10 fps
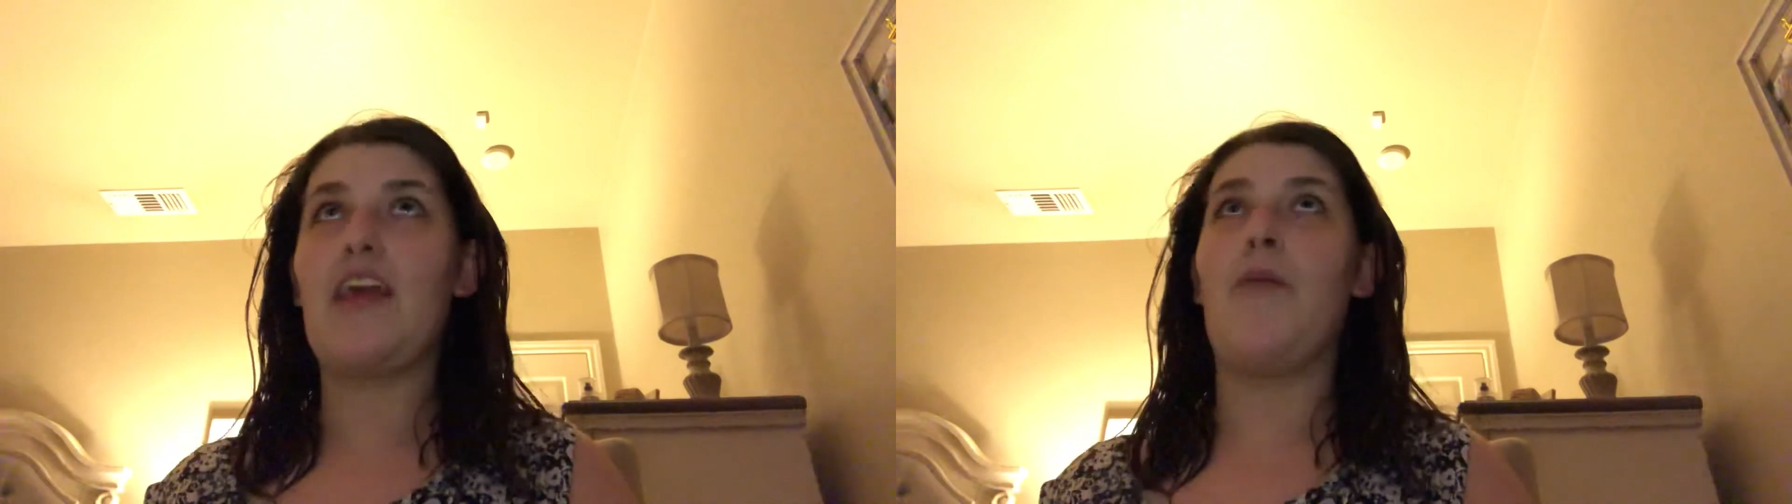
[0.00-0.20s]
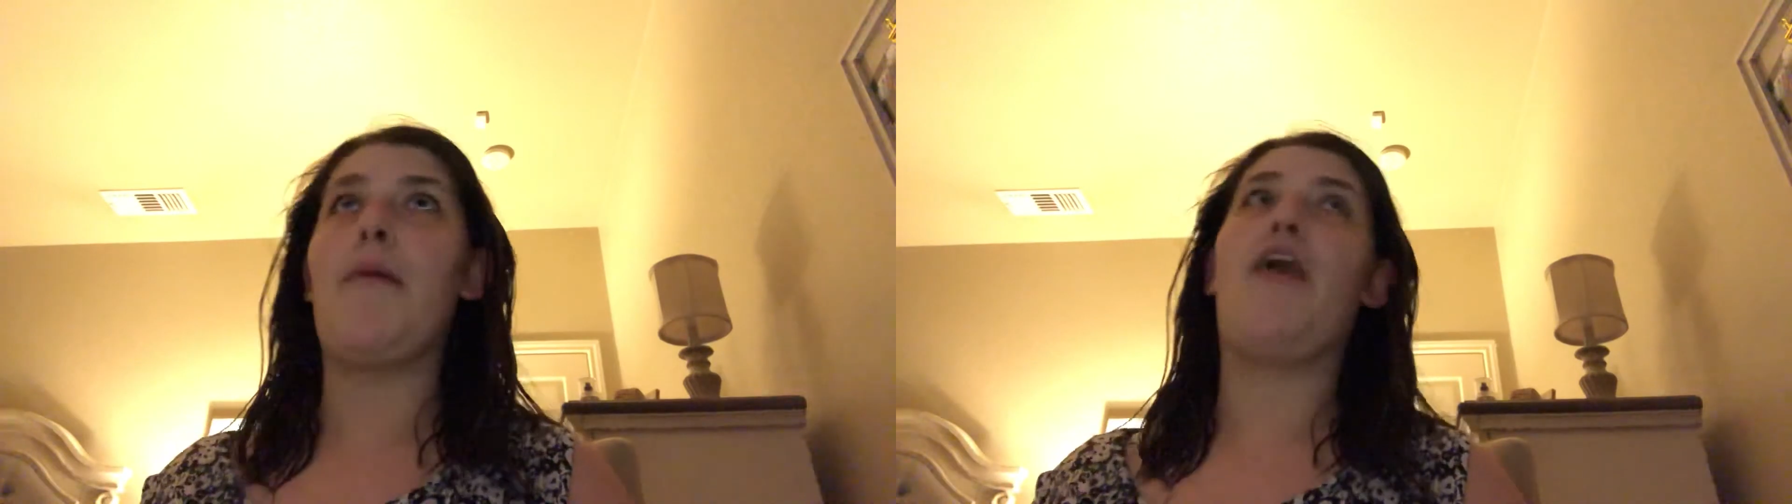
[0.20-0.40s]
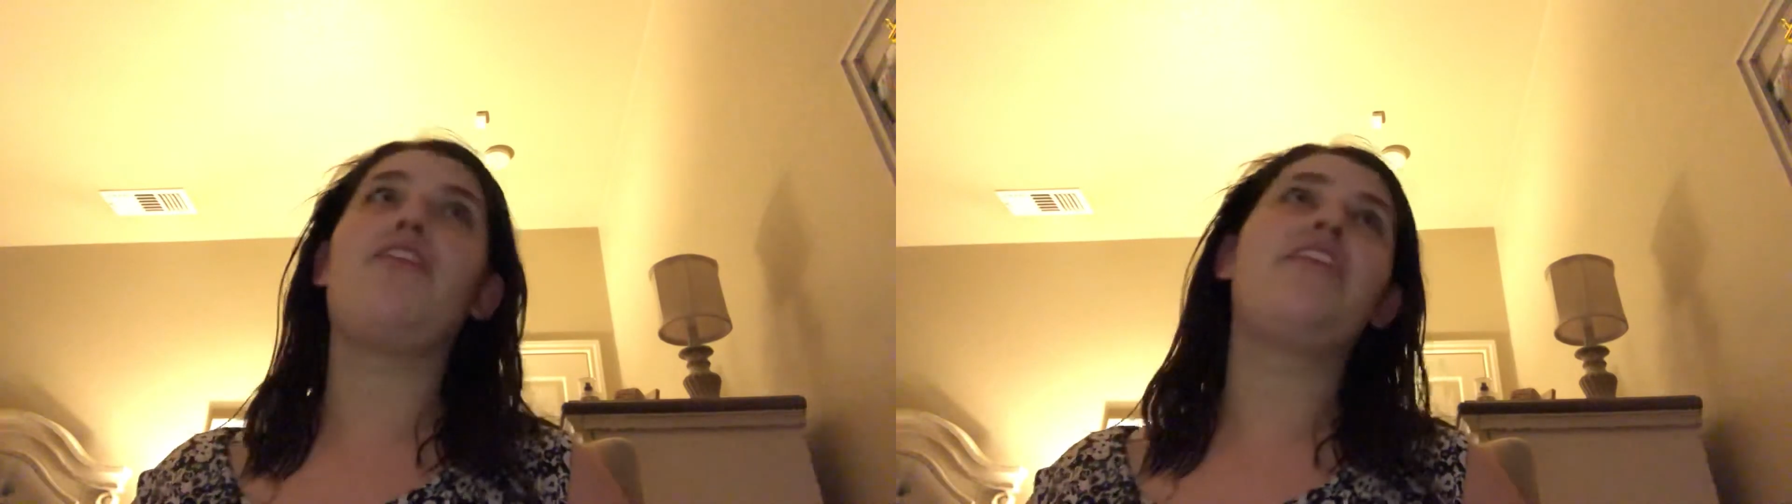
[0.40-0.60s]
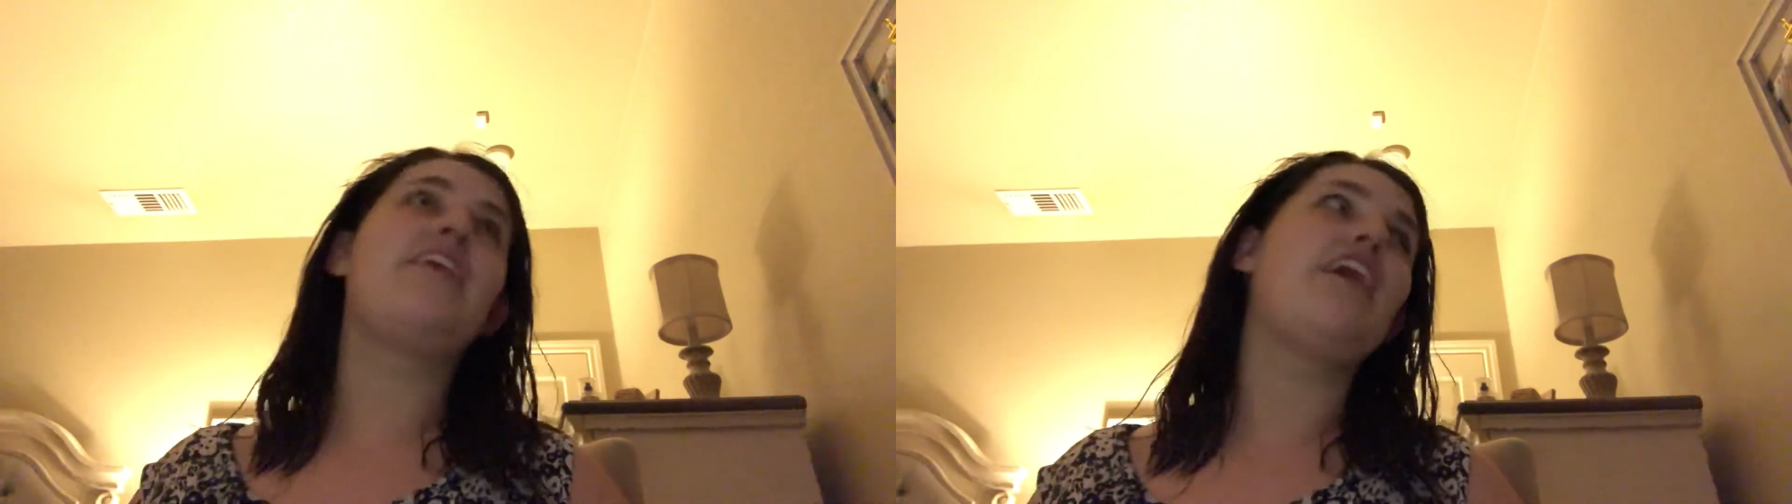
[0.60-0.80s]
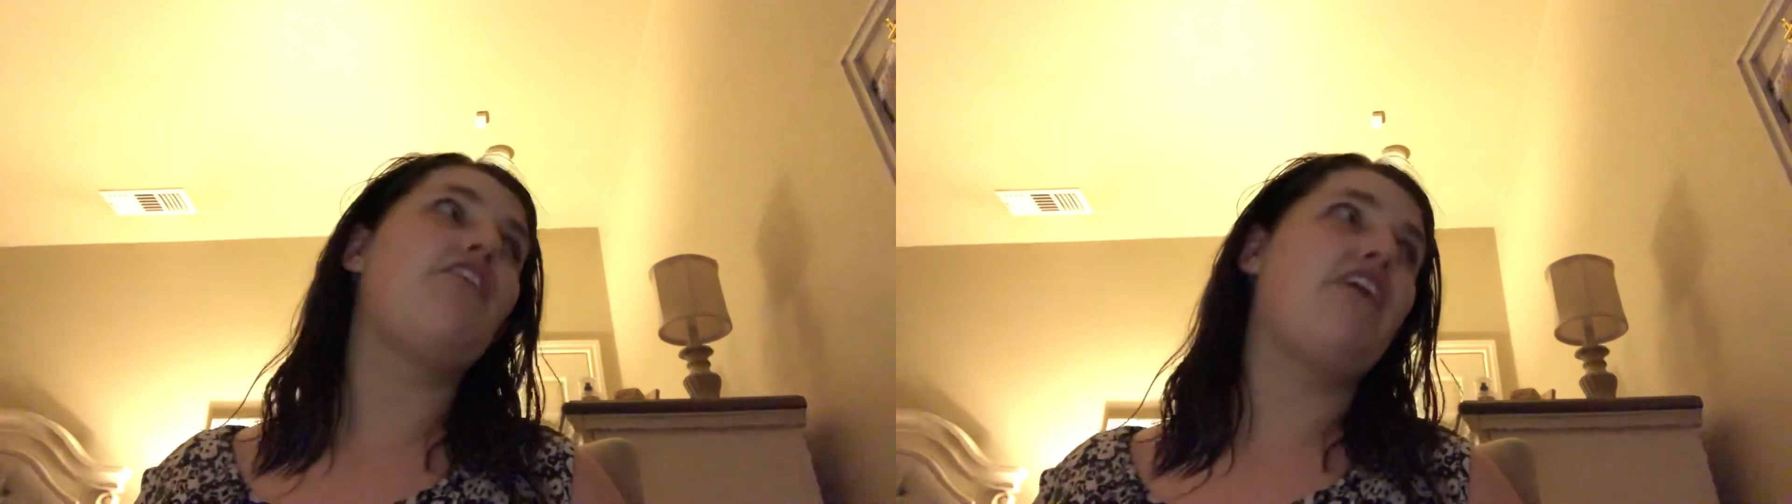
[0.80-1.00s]
about
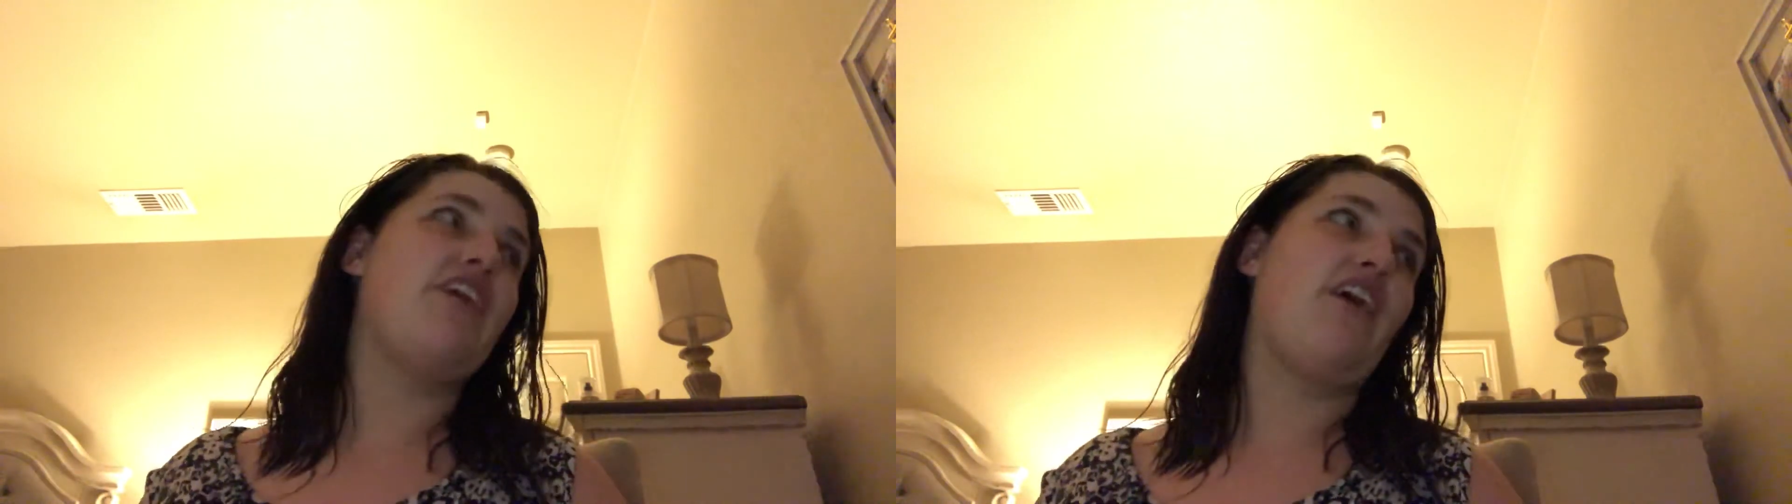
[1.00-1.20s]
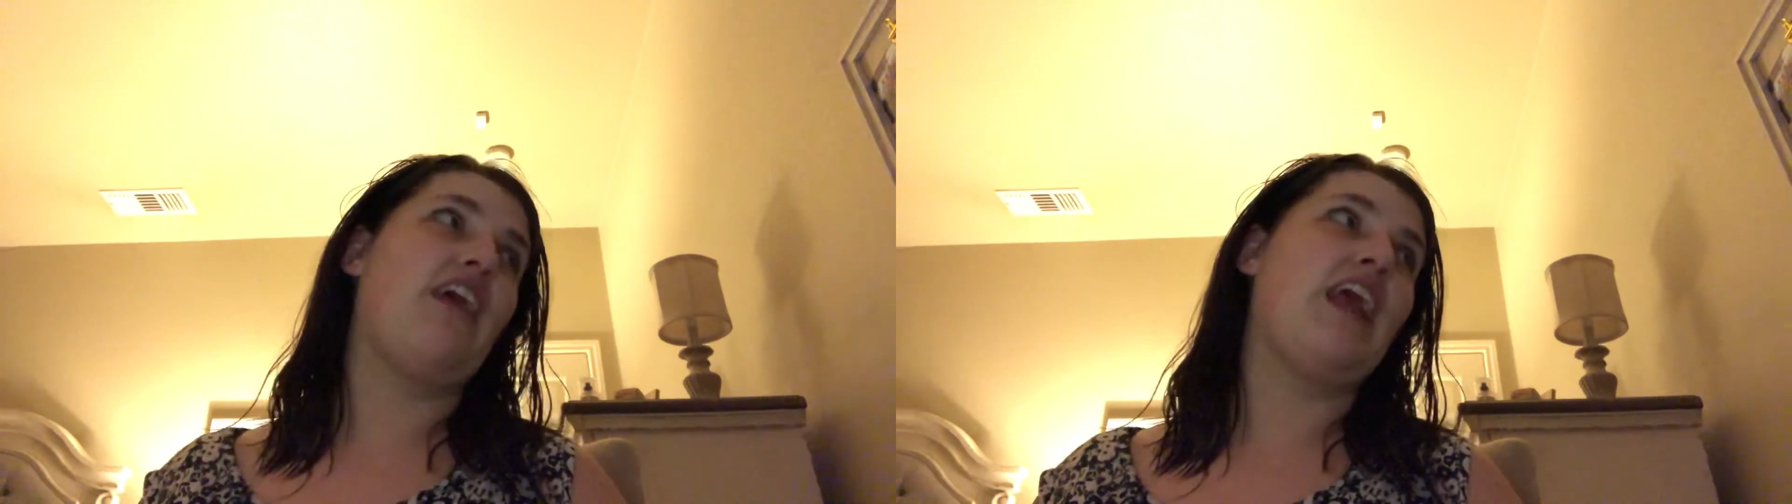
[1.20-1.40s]
DeviantArt